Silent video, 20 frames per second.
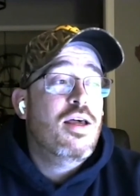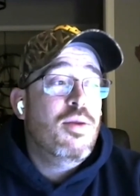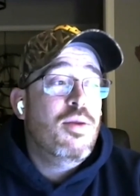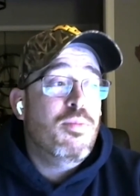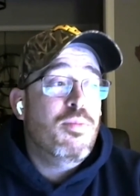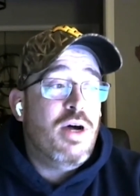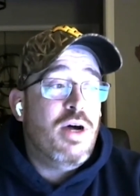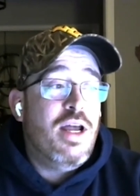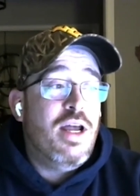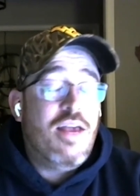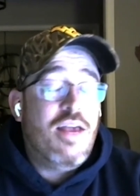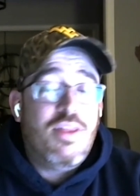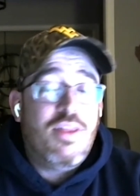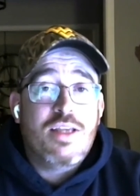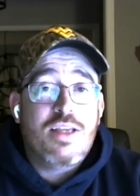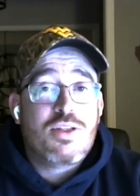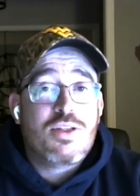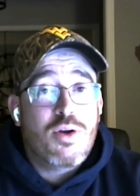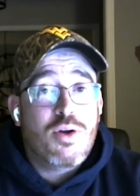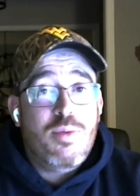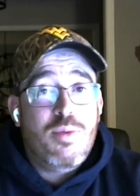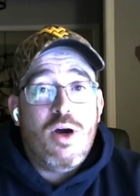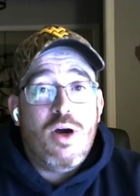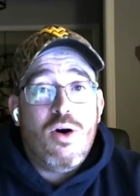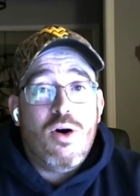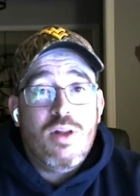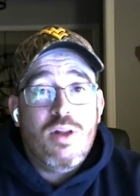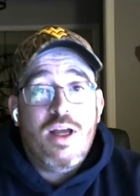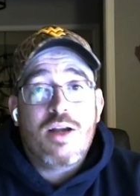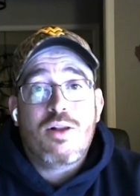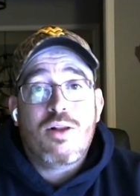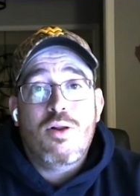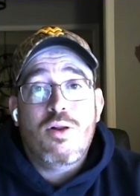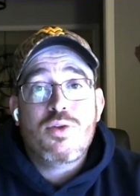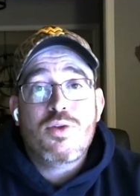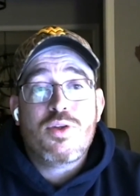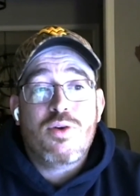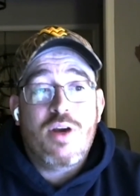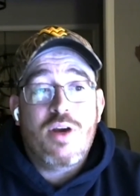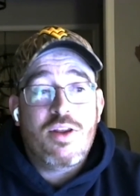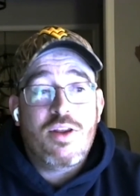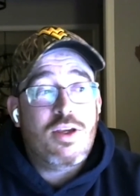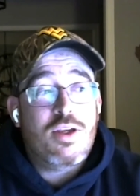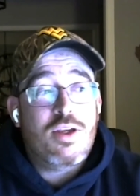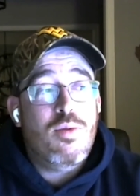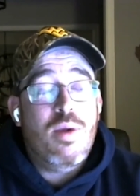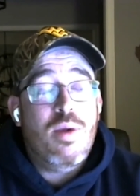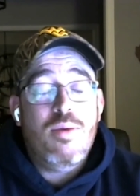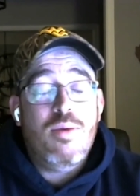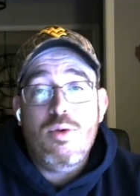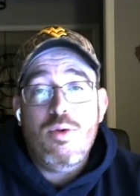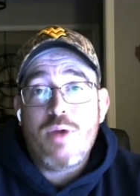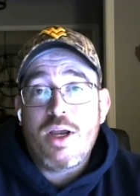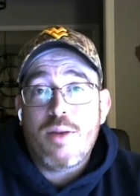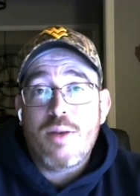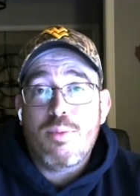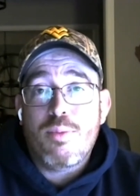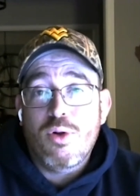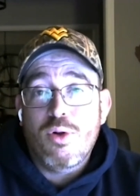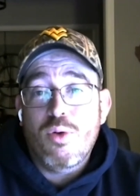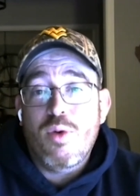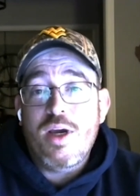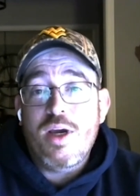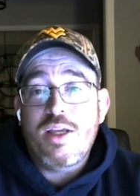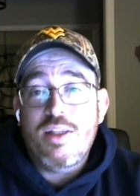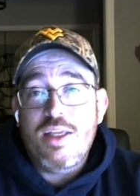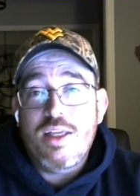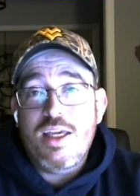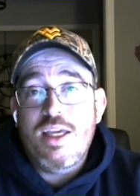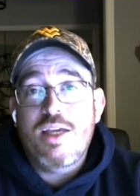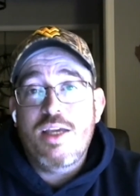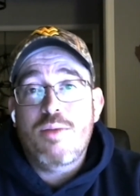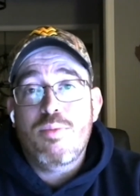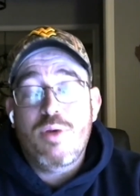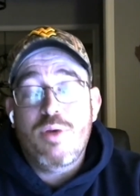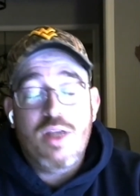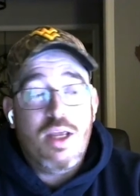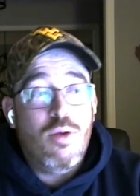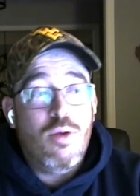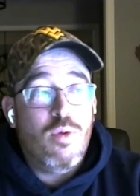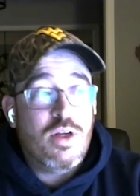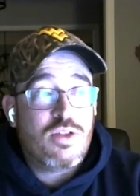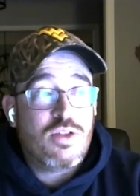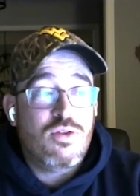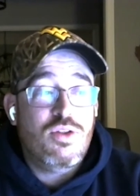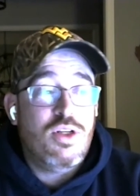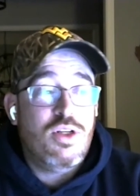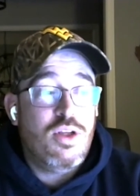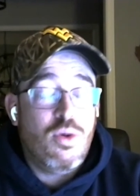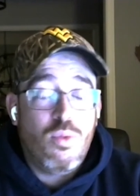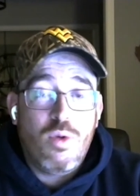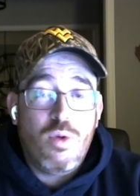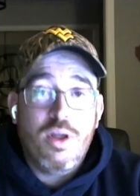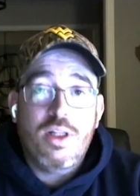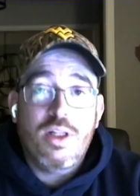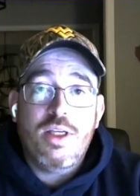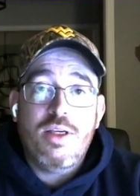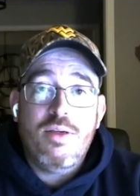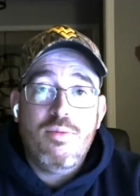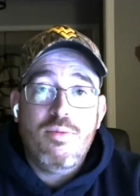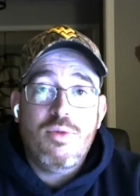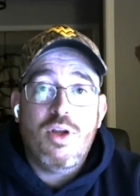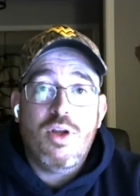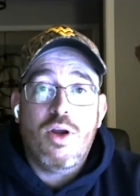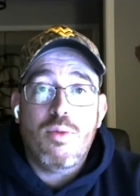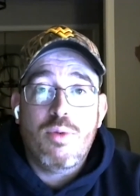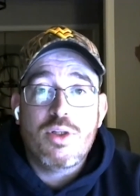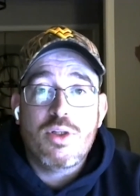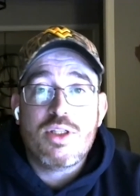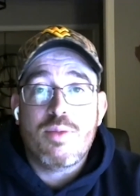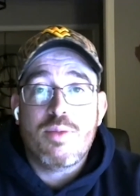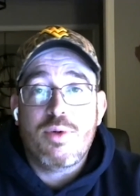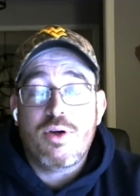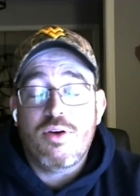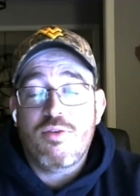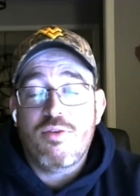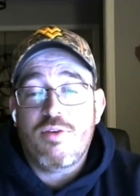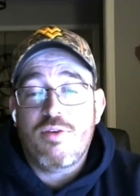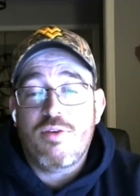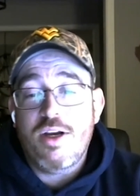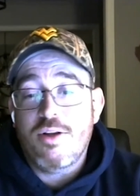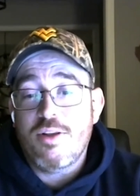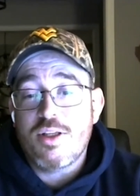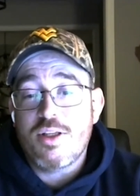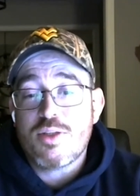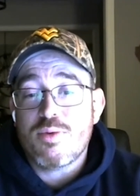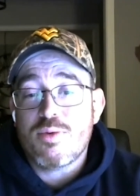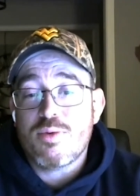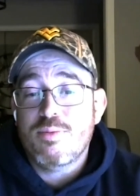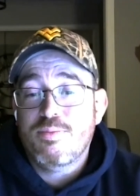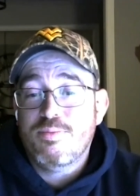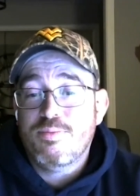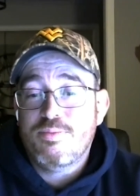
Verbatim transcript: but I think it's going to be a whole lot closer. I think you maybe you kind of pull away in the end, but and West Virginia really, you know, puts up a good fight in this one.